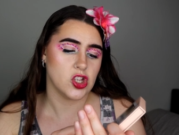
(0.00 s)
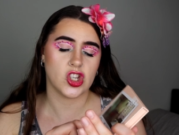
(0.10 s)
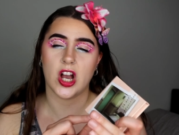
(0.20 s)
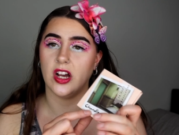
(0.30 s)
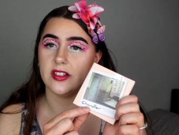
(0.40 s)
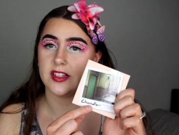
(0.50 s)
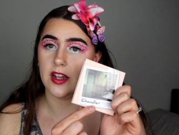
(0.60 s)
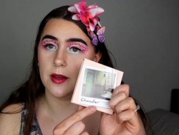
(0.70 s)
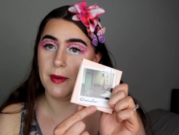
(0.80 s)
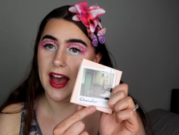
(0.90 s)

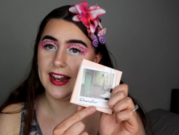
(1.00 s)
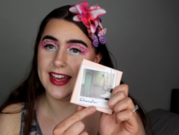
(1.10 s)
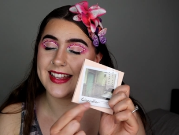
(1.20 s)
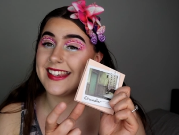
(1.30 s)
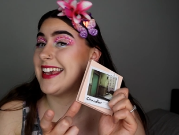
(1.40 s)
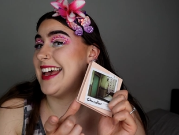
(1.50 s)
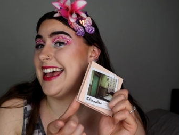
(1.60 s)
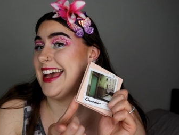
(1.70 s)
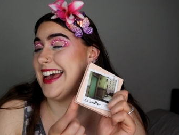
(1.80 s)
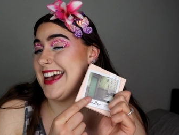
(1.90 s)
Chandler palette,
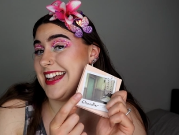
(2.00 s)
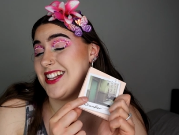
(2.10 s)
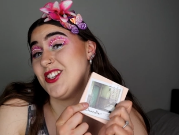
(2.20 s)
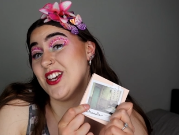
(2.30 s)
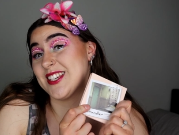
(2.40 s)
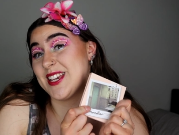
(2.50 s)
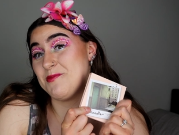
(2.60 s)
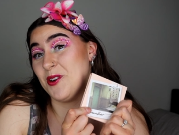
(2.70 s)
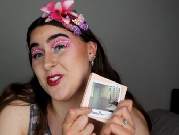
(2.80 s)
just keep